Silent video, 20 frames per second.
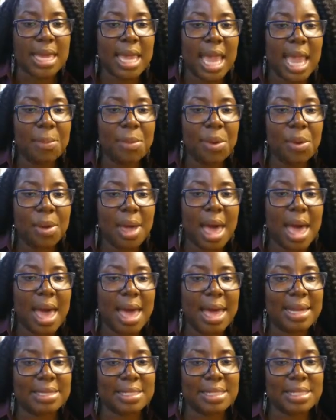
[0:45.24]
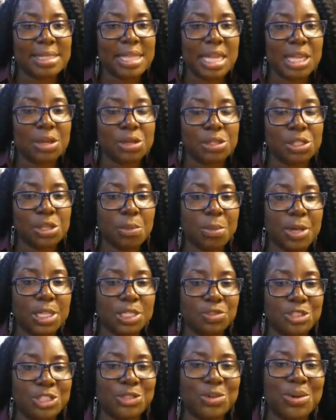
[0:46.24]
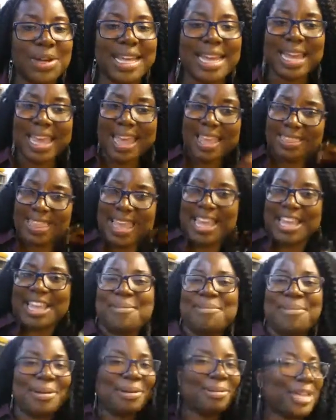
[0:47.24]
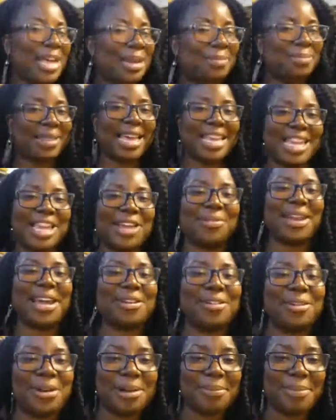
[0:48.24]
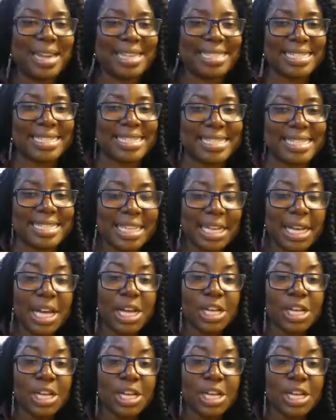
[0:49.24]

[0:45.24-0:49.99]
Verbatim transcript: Camo Cons, thank you so much for joining. And thank you, Bill. I'm trying to be like you when I grow up, Essence.